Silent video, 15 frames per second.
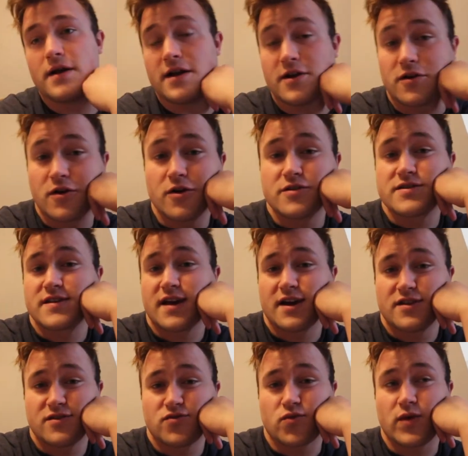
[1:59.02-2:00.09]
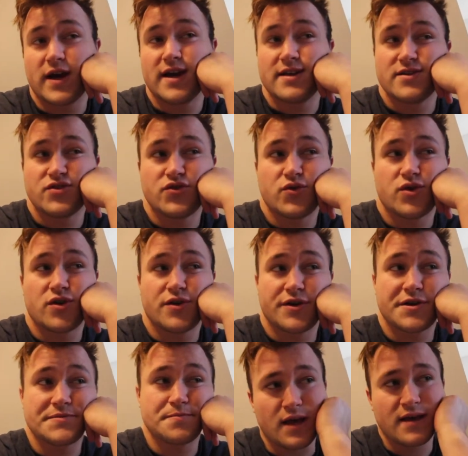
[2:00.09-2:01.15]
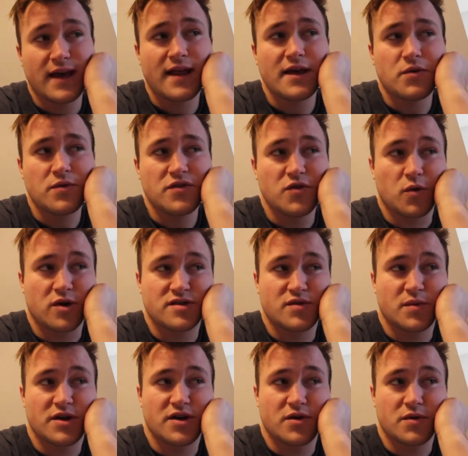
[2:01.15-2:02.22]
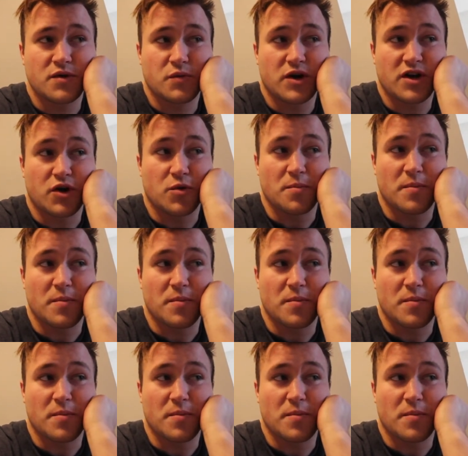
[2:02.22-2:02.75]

kind of gross because I just ran too earlier. Yeah, like once you work somewhere, you don't really want to go